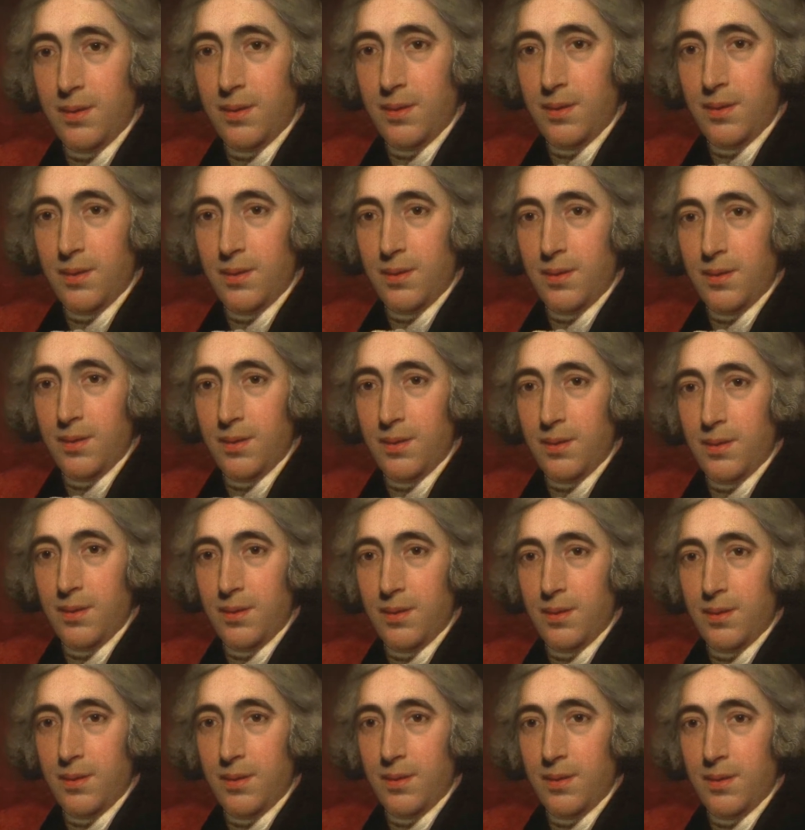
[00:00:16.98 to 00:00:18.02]
the
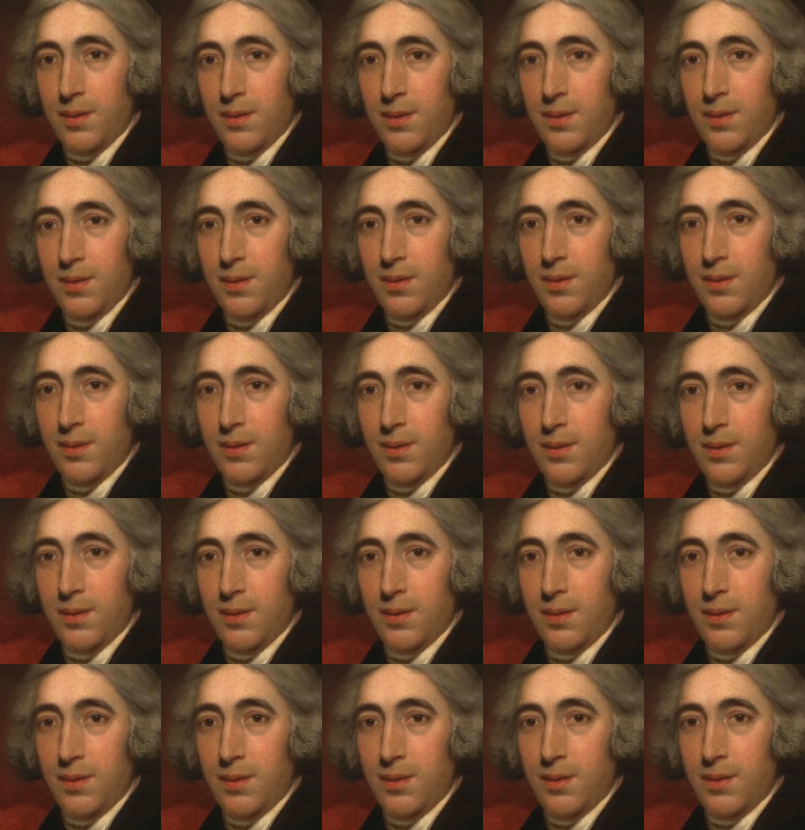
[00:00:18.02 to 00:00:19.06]
herbariums, are one of the
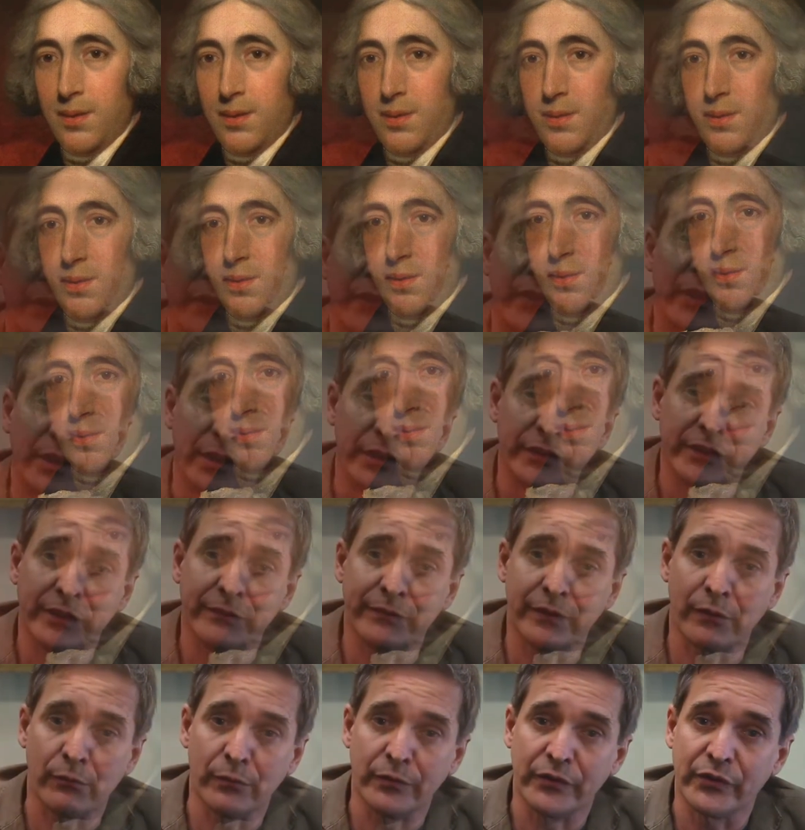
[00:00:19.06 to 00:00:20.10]
most important
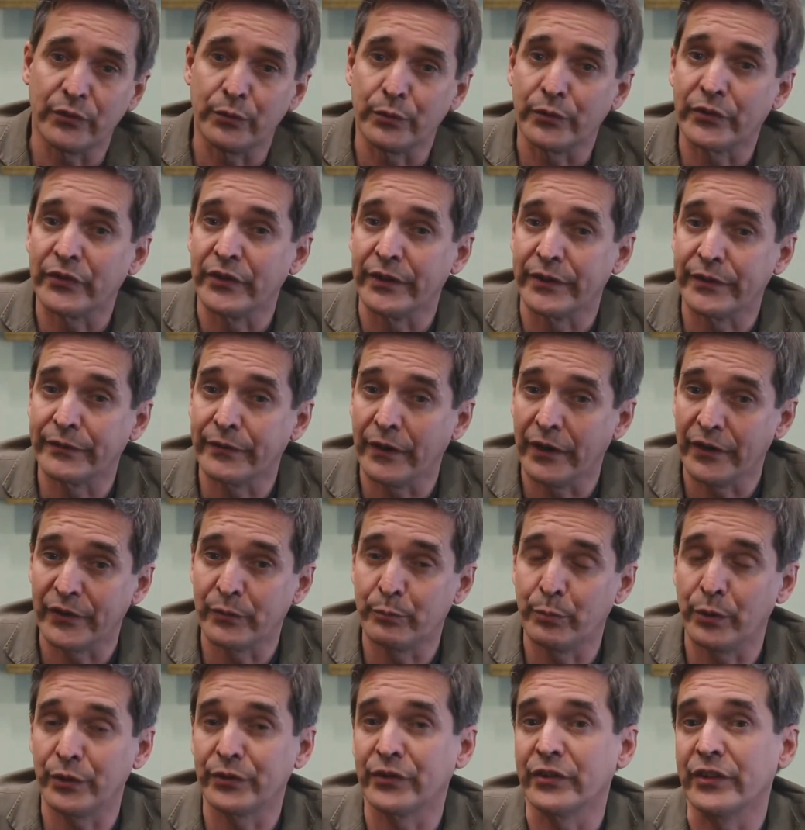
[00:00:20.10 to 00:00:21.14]
scientific resources for us
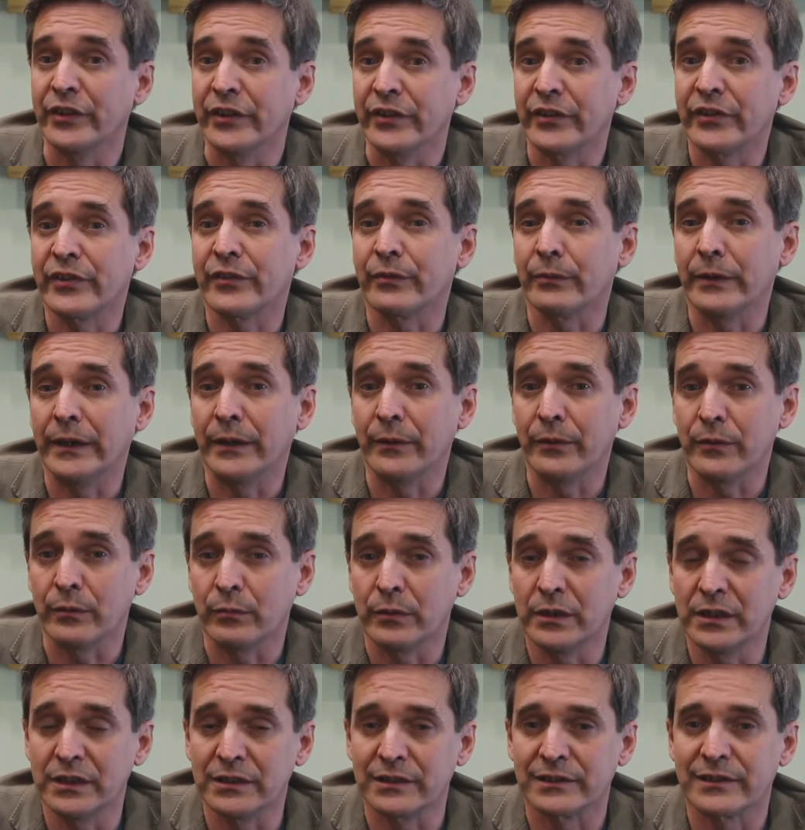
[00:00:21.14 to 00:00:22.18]
botanists around the
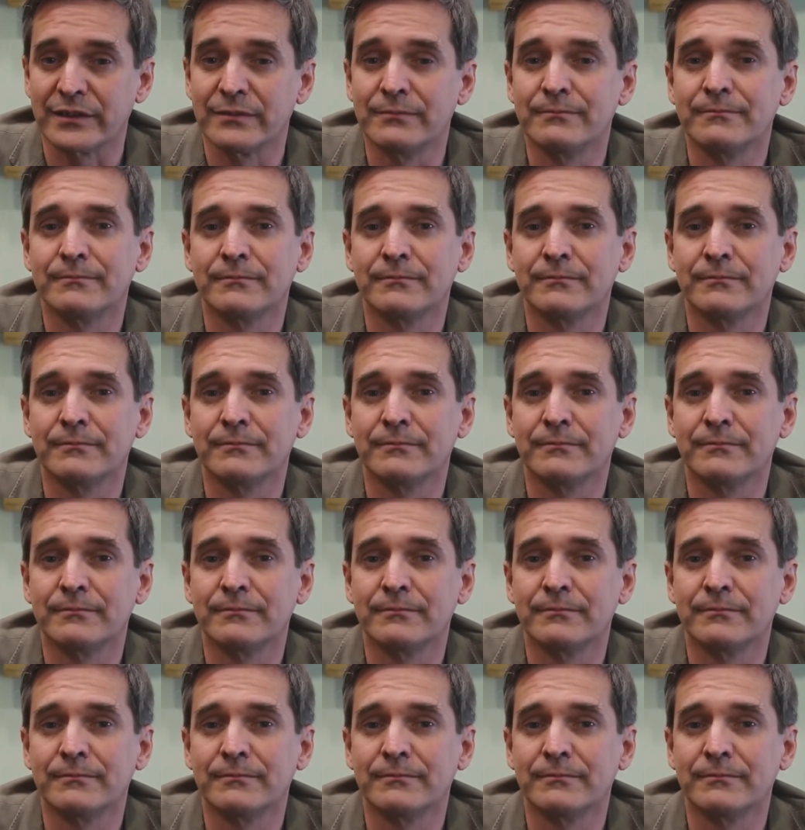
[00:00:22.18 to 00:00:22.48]
world.